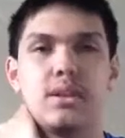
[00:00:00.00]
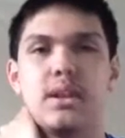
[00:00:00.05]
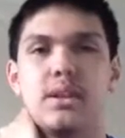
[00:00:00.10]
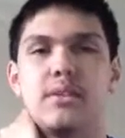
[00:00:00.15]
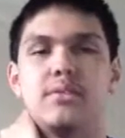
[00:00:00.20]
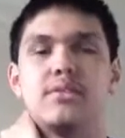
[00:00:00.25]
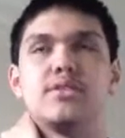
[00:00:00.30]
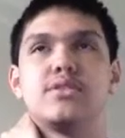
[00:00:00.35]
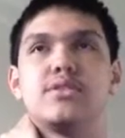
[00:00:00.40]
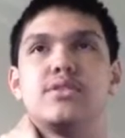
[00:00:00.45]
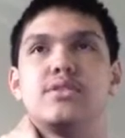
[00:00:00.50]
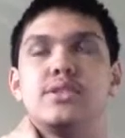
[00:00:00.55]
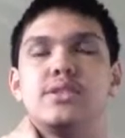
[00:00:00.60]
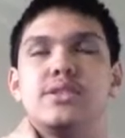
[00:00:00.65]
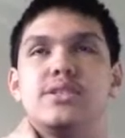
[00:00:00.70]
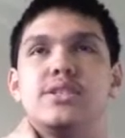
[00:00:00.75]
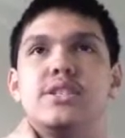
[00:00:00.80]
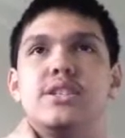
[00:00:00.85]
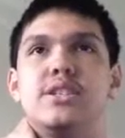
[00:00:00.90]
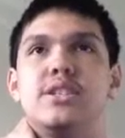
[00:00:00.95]
and it was cool
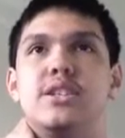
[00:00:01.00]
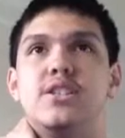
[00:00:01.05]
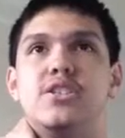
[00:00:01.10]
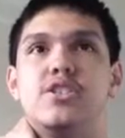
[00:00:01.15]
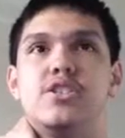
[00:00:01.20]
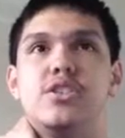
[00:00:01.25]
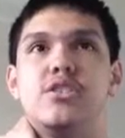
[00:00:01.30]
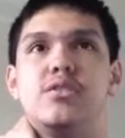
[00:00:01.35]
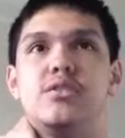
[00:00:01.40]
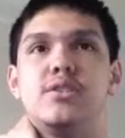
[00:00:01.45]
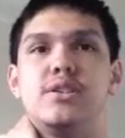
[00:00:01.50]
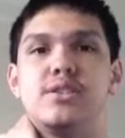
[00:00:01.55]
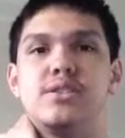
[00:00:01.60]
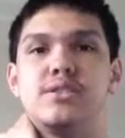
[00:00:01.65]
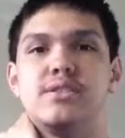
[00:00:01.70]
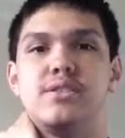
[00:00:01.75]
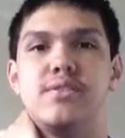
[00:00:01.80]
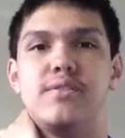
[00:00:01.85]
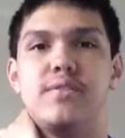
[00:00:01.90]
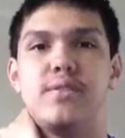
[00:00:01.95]
to see the
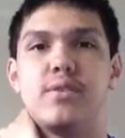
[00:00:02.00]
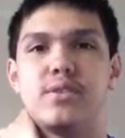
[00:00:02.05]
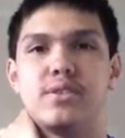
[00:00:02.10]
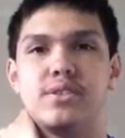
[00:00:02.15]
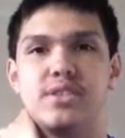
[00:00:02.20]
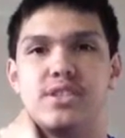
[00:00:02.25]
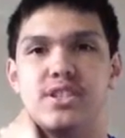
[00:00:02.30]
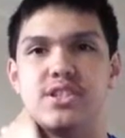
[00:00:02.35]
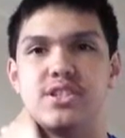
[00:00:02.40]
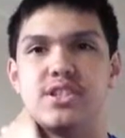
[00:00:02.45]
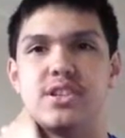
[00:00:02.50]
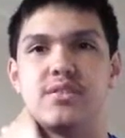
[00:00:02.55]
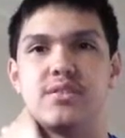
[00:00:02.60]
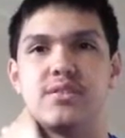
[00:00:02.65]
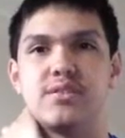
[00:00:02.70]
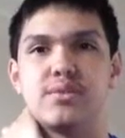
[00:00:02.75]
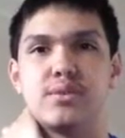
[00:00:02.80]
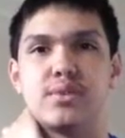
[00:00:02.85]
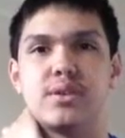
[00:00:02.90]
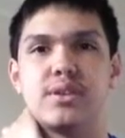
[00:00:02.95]
Toyotas, the Fords, and the
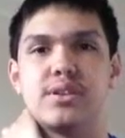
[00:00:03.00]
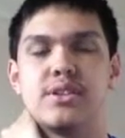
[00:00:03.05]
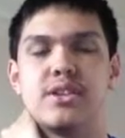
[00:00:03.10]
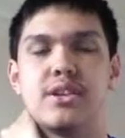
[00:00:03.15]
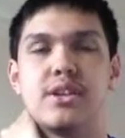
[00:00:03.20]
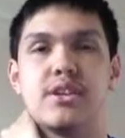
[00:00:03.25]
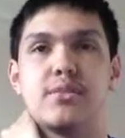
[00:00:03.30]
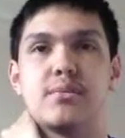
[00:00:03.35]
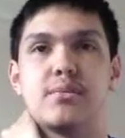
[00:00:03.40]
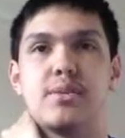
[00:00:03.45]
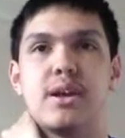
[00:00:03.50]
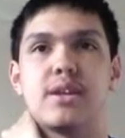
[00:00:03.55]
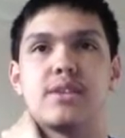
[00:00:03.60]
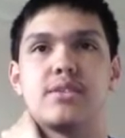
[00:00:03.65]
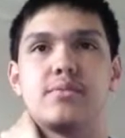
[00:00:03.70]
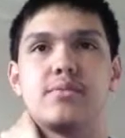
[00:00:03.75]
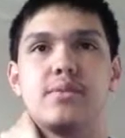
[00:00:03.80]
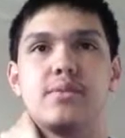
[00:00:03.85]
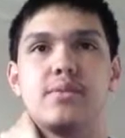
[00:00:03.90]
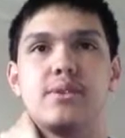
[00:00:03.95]
Chevrolets working together in
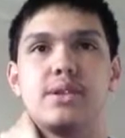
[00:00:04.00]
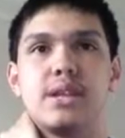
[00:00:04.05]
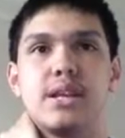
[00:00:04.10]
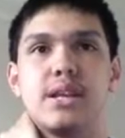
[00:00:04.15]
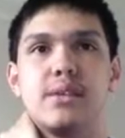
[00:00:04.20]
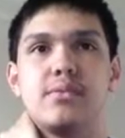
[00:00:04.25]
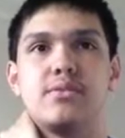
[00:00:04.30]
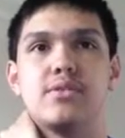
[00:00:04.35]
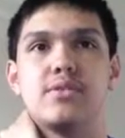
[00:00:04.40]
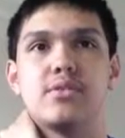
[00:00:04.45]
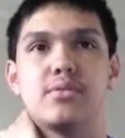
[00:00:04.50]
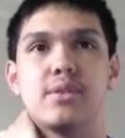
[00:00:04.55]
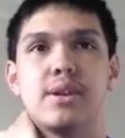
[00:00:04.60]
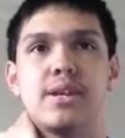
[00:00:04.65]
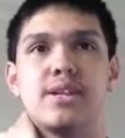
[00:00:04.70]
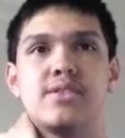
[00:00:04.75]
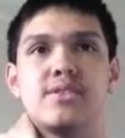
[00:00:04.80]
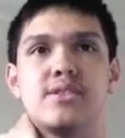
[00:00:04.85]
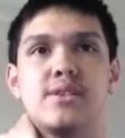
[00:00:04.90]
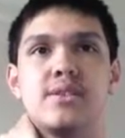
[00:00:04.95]
practice. But when it came to the
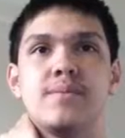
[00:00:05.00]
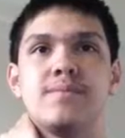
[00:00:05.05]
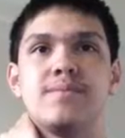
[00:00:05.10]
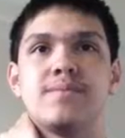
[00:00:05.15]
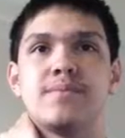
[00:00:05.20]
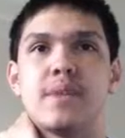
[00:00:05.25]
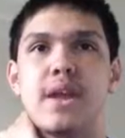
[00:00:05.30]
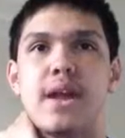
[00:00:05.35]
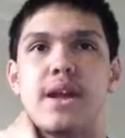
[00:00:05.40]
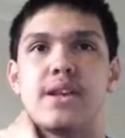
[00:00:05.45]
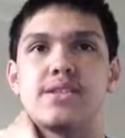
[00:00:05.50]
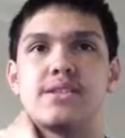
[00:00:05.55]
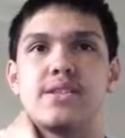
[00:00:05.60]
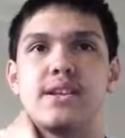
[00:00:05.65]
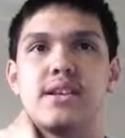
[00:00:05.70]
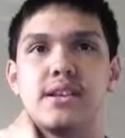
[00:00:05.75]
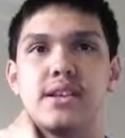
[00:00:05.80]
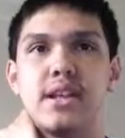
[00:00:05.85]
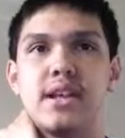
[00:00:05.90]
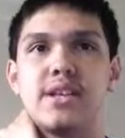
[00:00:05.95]
race, I
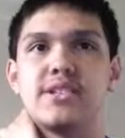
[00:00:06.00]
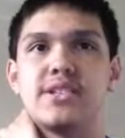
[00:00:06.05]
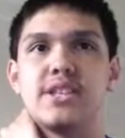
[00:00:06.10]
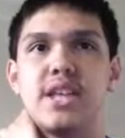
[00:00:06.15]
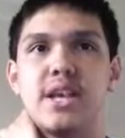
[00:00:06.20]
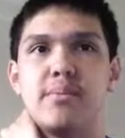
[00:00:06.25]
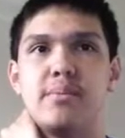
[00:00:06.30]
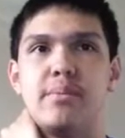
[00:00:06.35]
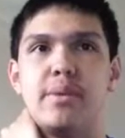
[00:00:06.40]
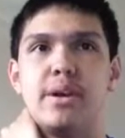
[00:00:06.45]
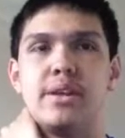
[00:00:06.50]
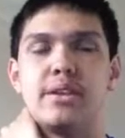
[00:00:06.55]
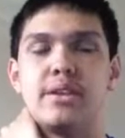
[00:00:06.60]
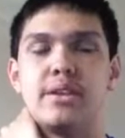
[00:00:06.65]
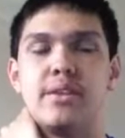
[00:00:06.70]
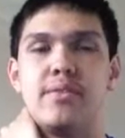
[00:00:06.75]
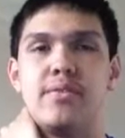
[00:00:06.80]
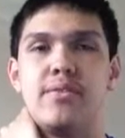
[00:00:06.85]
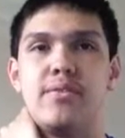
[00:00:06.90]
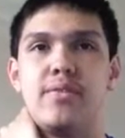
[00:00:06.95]
saw lots of that.
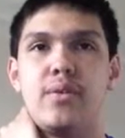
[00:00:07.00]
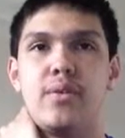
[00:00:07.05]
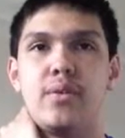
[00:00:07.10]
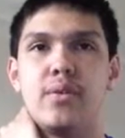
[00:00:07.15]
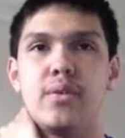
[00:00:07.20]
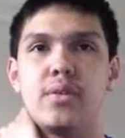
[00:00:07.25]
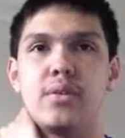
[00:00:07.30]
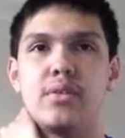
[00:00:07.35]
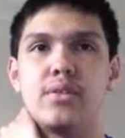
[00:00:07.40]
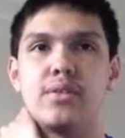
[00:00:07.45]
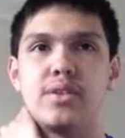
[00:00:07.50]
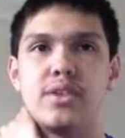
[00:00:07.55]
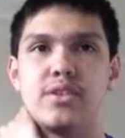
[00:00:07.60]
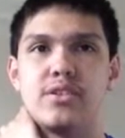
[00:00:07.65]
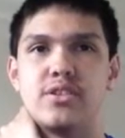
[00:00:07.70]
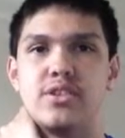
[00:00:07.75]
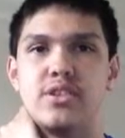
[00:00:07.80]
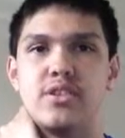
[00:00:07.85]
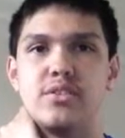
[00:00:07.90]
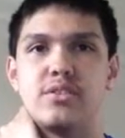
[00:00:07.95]
But the
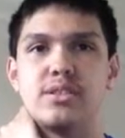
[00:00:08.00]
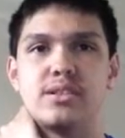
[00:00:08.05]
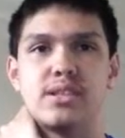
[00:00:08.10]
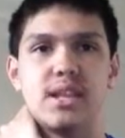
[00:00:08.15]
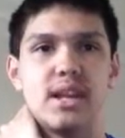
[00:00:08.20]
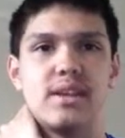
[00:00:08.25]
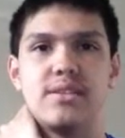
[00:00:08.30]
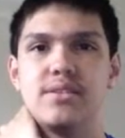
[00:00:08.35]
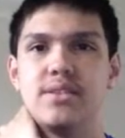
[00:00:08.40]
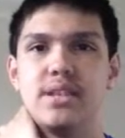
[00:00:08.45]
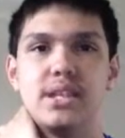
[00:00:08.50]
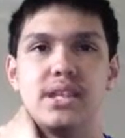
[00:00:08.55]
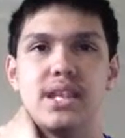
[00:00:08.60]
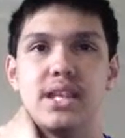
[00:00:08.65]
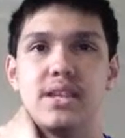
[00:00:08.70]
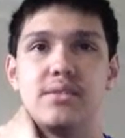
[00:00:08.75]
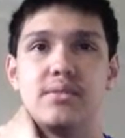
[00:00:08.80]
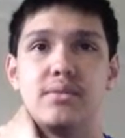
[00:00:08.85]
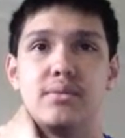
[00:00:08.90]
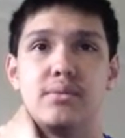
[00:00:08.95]
Toyotas, I don't think
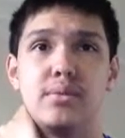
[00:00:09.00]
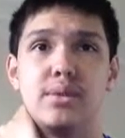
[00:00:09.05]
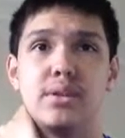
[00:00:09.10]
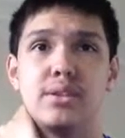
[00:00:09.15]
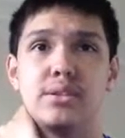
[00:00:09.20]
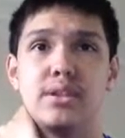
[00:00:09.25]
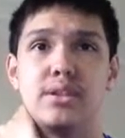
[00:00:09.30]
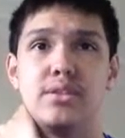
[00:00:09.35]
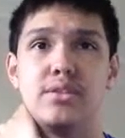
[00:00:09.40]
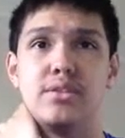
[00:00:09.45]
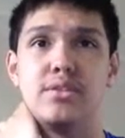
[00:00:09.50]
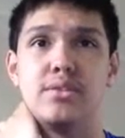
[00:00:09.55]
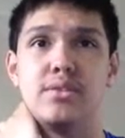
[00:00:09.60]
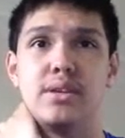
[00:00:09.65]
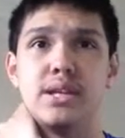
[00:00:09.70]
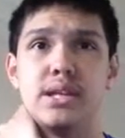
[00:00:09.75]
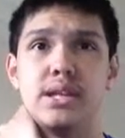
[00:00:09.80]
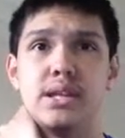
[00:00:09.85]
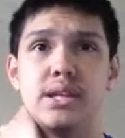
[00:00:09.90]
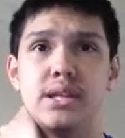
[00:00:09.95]
they wanted to
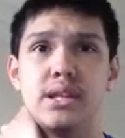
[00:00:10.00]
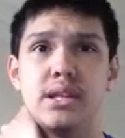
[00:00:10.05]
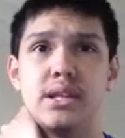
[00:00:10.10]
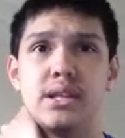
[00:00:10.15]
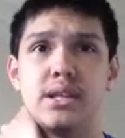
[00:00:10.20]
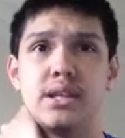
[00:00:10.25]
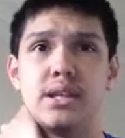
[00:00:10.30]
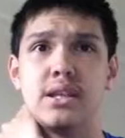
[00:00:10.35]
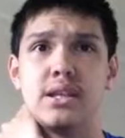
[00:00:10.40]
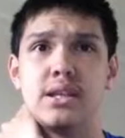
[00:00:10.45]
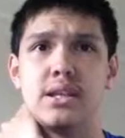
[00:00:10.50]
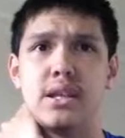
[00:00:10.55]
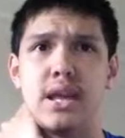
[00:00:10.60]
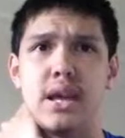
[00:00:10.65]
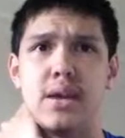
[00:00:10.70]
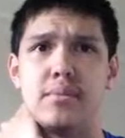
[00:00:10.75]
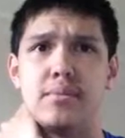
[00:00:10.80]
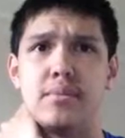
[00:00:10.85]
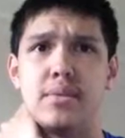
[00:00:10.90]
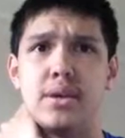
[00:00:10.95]
do it
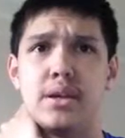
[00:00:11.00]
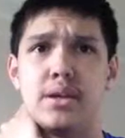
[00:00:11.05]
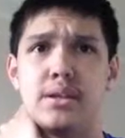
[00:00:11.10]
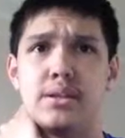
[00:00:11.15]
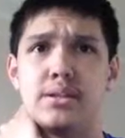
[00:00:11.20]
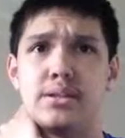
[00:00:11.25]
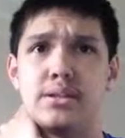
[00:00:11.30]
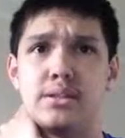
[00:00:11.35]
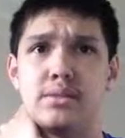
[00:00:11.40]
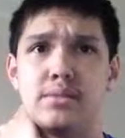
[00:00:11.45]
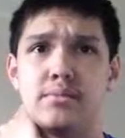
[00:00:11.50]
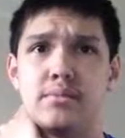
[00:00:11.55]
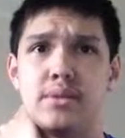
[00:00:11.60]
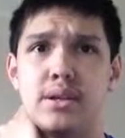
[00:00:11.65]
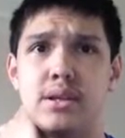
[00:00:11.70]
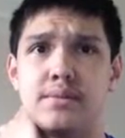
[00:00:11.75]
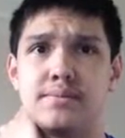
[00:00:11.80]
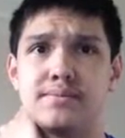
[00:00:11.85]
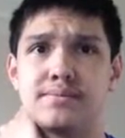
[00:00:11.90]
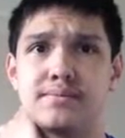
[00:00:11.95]
that much.
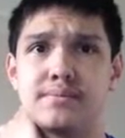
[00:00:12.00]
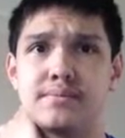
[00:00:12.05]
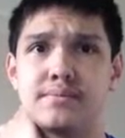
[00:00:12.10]
But